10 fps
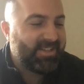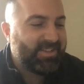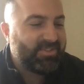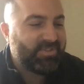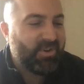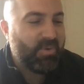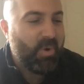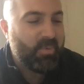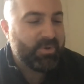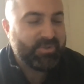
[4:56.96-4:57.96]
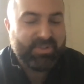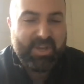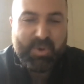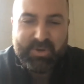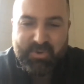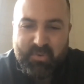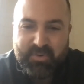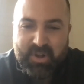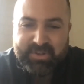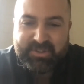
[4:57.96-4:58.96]
So what would you say about your
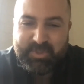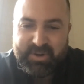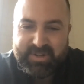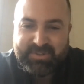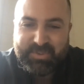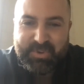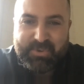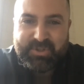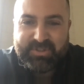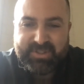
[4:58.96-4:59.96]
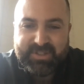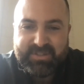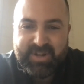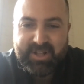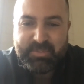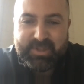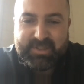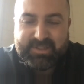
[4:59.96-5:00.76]
overall experience with Ocean City development?